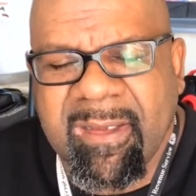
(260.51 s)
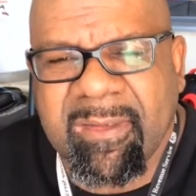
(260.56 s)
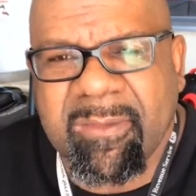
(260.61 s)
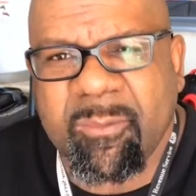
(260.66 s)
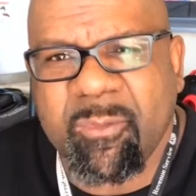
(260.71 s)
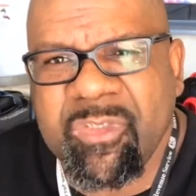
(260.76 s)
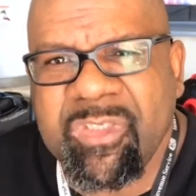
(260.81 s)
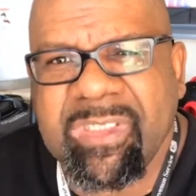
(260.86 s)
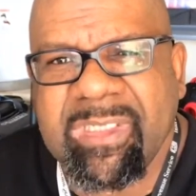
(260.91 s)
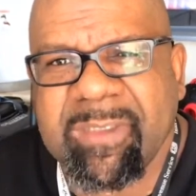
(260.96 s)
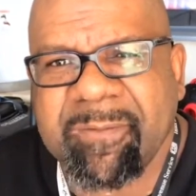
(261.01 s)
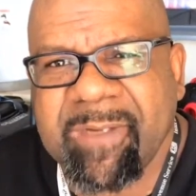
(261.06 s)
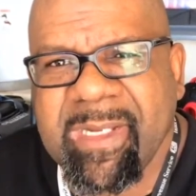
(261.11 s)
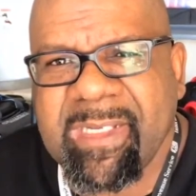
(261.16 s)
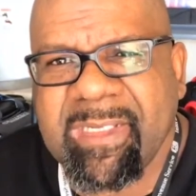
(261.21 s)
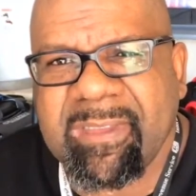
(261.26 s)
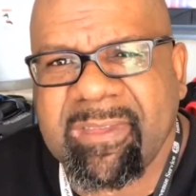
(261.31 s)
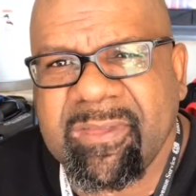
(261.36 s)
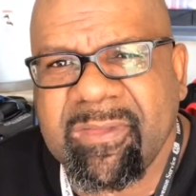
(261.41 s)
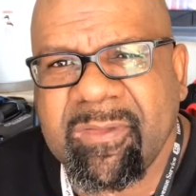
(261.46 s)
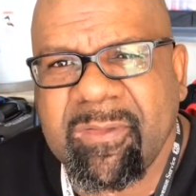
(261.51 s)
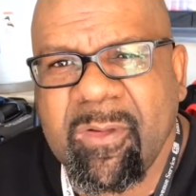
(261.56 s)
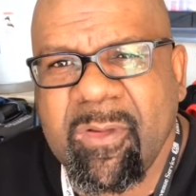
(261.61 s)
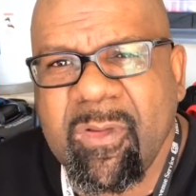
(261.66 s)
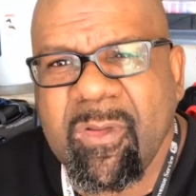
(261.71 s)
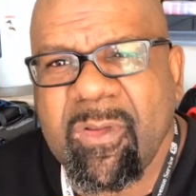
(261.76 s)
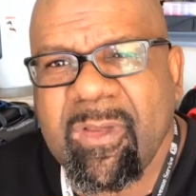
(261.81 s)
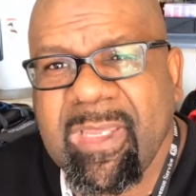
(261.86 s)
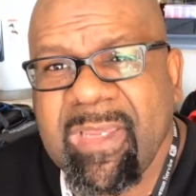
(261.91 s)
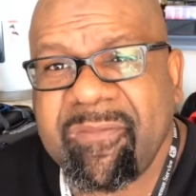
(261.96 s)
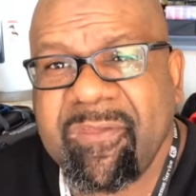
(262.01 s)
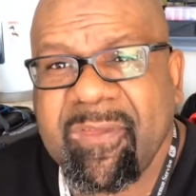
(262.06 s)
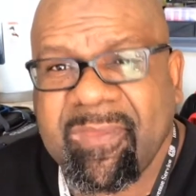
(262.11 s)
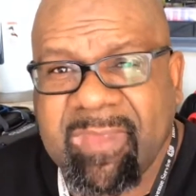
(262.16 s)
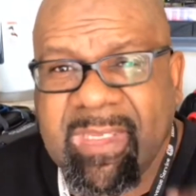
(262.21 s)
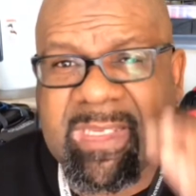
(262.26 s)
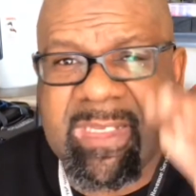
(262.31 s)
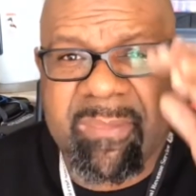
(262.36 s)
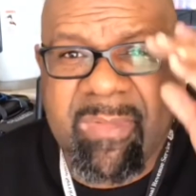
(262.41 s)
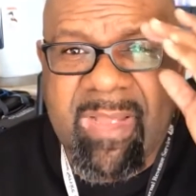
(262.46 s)
when you get ready to, if you're
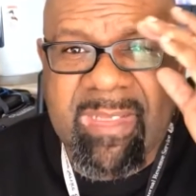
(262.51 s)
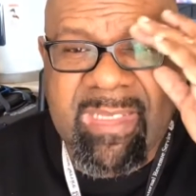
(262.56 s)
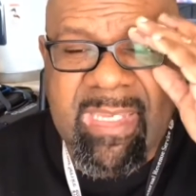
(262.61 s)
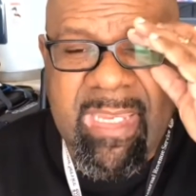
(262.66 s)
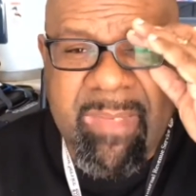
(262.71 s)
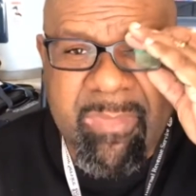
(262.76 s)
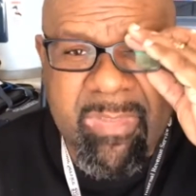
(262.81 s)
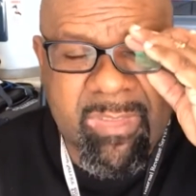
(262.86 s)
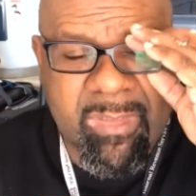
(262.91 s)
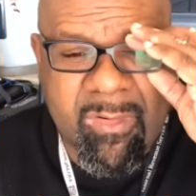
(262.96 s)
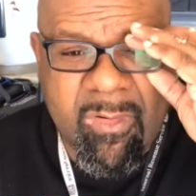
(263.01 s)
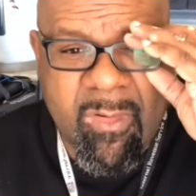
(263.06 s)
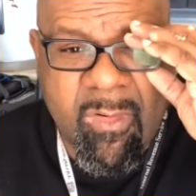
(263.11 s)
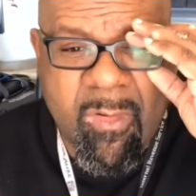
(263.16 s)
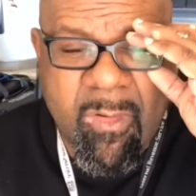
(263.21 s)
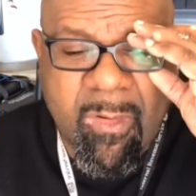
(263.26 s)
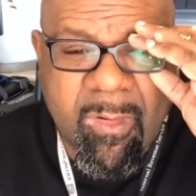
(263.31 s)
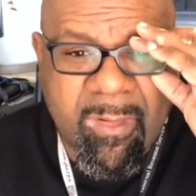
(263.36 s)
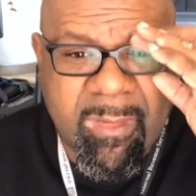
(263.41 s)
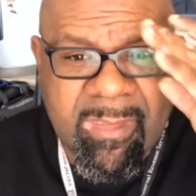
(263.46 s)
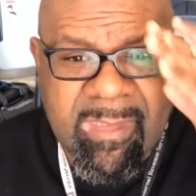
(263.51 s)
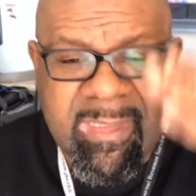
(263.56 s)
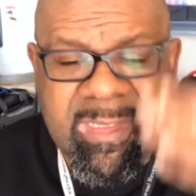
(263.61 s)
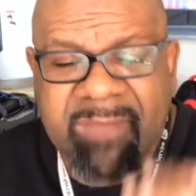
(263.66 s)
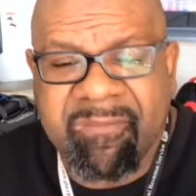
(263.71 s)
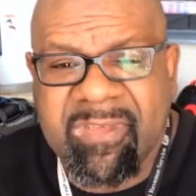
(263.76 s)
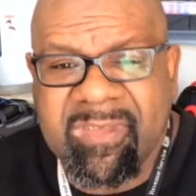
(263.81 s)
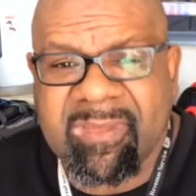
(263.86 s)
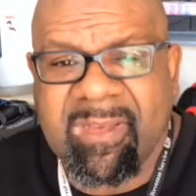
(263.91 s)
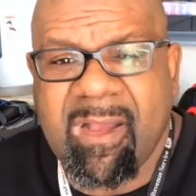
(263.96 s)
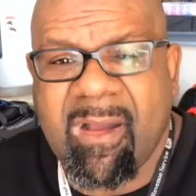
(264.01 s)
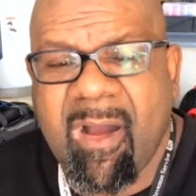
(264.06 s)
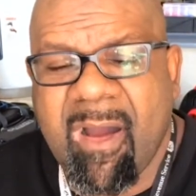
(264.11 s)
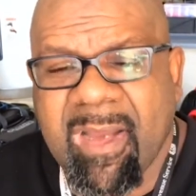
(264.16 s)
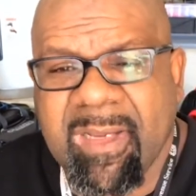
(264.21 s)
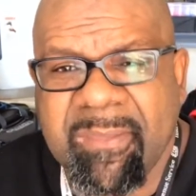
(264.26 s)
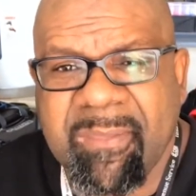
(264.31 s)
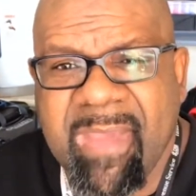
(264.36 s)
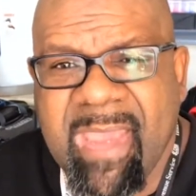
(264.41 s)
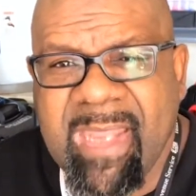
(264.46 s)
thinking about camming your car, if it's an
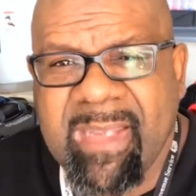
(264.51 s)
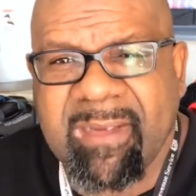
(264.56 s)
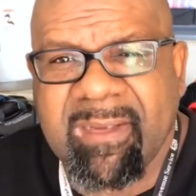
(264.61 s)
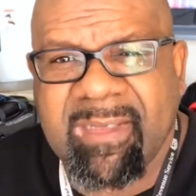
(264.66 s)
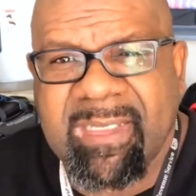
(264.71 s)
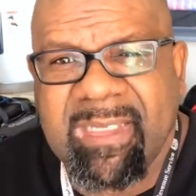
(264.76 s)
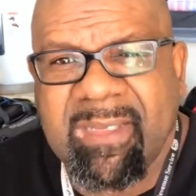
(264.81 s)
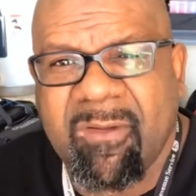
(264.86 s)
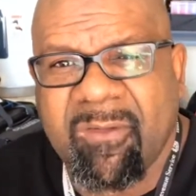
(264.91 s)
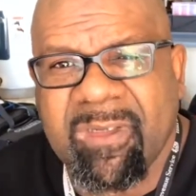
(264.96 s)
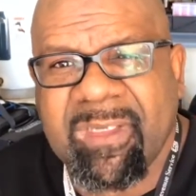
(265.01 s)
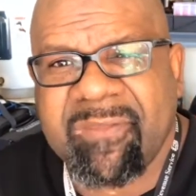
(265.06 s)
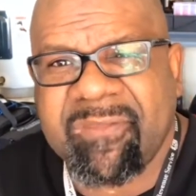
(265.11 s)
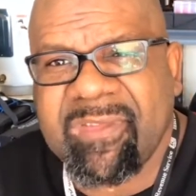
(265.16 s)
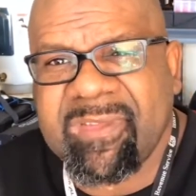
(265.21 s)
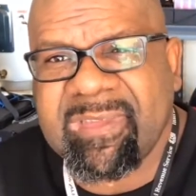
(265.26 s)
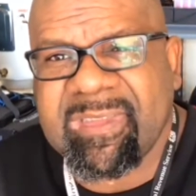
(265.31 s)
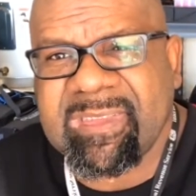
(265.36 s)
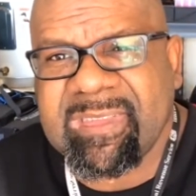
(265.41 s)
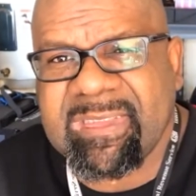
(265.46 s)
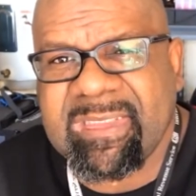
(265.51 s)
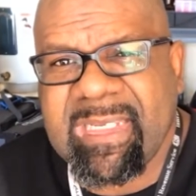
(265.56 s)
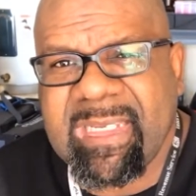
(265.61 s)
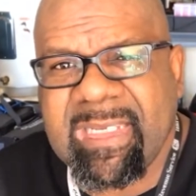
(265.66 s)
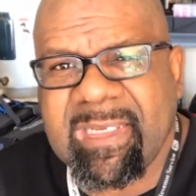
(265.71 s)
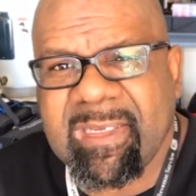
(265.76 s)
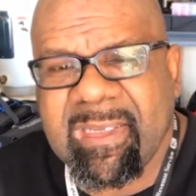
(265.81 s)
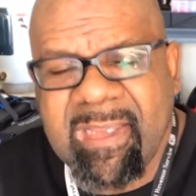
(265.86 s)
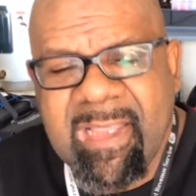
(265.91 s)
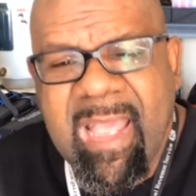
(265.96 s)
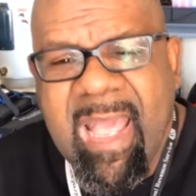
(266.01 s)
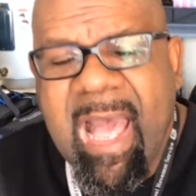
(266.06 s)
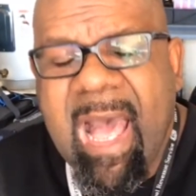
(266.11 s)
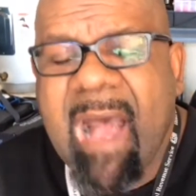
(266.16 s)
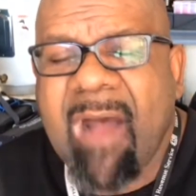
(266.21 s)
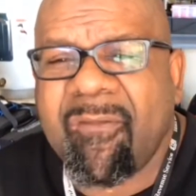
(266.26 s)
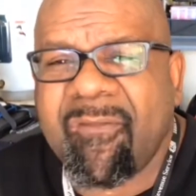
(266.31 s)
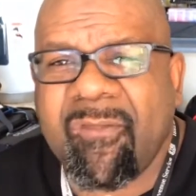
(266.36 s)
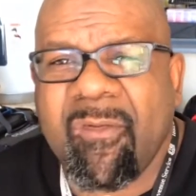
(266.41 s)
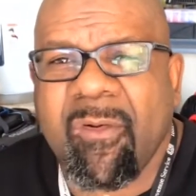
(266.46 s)
automatic or if it's a stick,
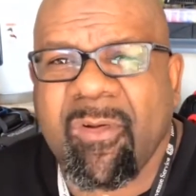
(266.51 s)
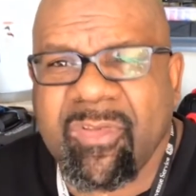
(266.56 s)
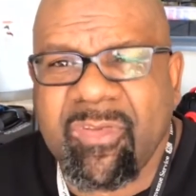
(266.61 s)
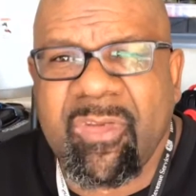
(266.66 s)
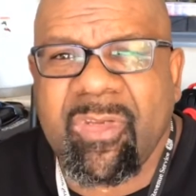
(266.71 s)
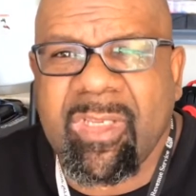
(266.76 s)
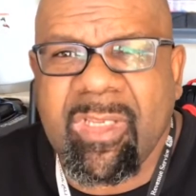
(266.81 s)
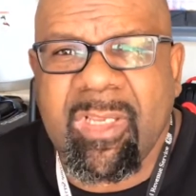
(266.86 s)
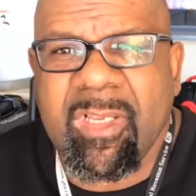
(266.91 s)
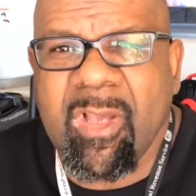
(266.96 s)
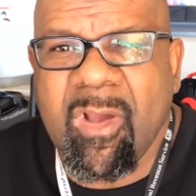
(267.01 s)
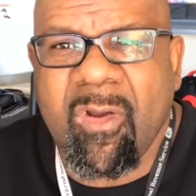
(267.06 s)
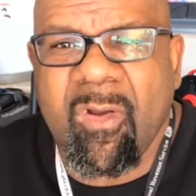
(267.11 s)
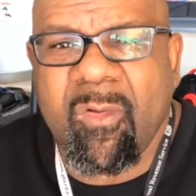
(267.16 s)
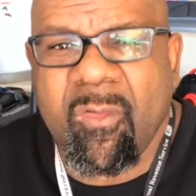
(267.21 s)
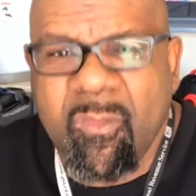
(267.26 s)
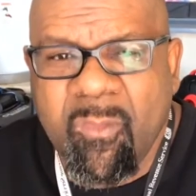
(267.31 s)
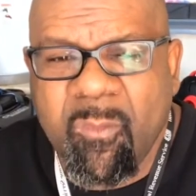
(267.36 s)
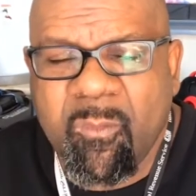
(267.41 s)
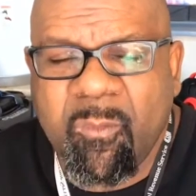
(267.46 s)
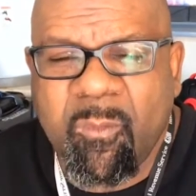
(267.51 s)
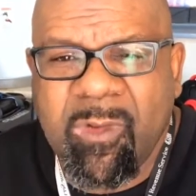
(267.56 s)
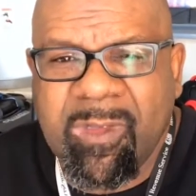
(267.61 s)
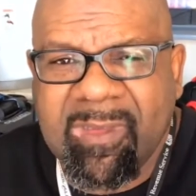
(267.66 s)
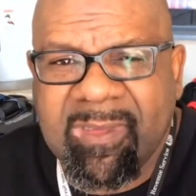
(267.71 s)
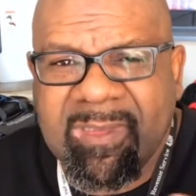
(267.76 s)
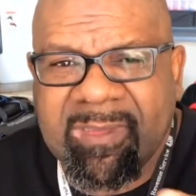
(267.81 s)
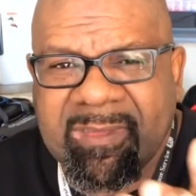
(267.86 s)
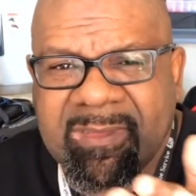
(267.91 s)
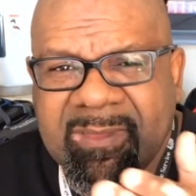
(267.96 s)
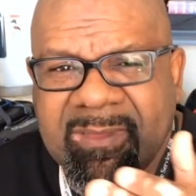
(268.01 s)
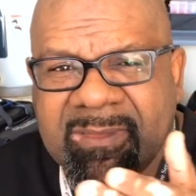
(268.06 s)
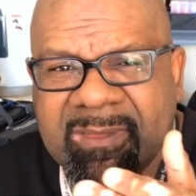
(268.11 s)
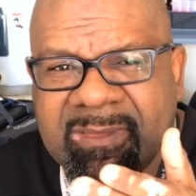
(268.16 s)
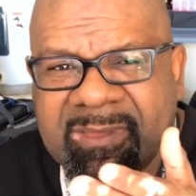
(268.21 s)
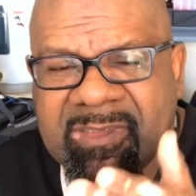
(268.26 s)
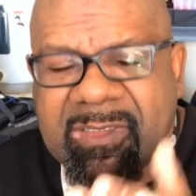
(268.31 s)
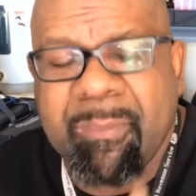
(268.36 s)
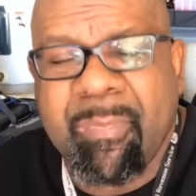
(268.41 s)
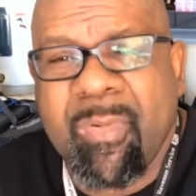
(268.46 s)
how far you can go with the
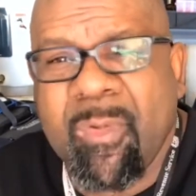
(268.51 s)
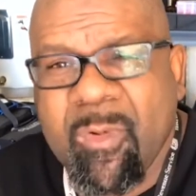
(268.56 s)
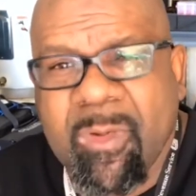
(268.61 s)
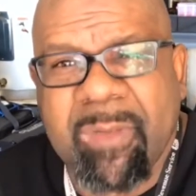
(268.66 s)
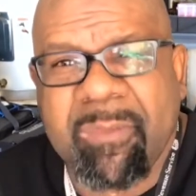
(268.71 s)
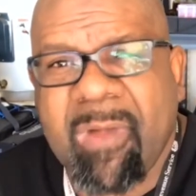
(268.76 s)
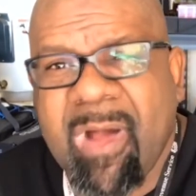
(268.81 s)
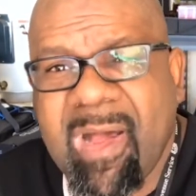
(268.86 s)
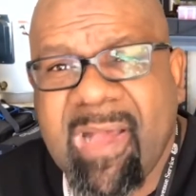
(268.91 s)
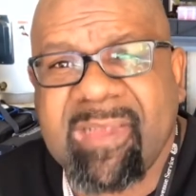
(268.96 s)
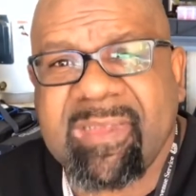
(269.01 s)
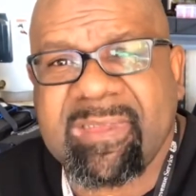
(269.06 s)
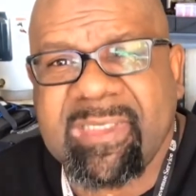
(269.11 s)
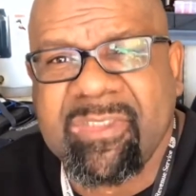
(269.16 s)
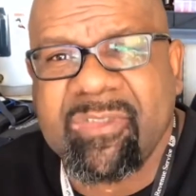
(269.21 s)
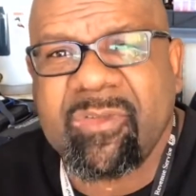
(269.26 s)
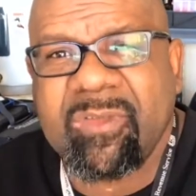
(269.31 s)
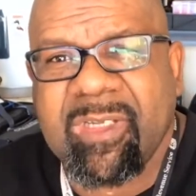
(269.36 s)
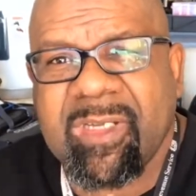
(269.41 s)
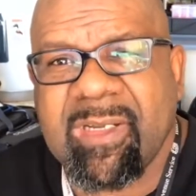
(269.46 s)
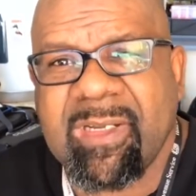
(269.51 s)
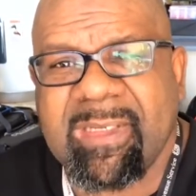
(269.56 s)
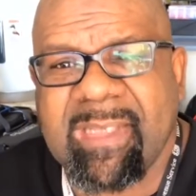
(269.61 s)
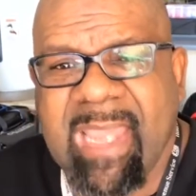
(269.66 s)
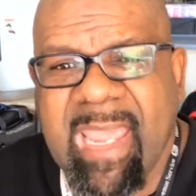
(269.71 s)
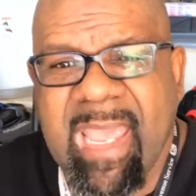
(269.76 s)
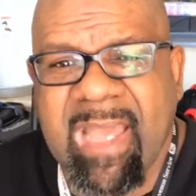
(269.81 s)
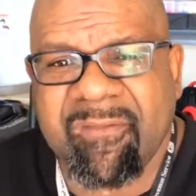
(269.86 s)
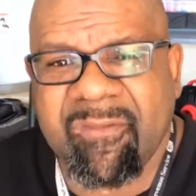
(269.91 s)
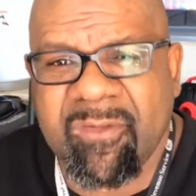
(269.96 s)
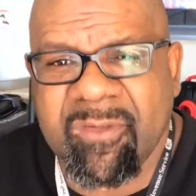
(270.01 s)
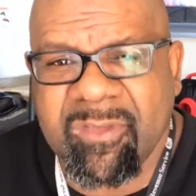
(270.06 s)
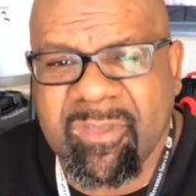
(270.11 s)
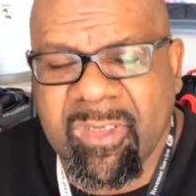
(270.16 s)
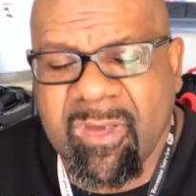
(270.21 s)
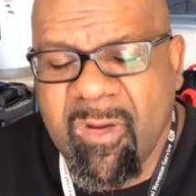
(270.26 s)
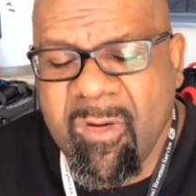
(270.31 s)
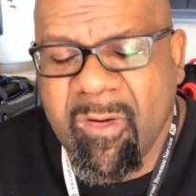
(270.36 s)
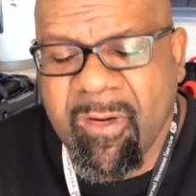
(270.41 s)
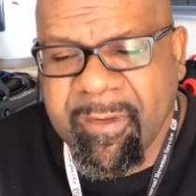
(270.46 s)
supporting mods that you currently have on your car.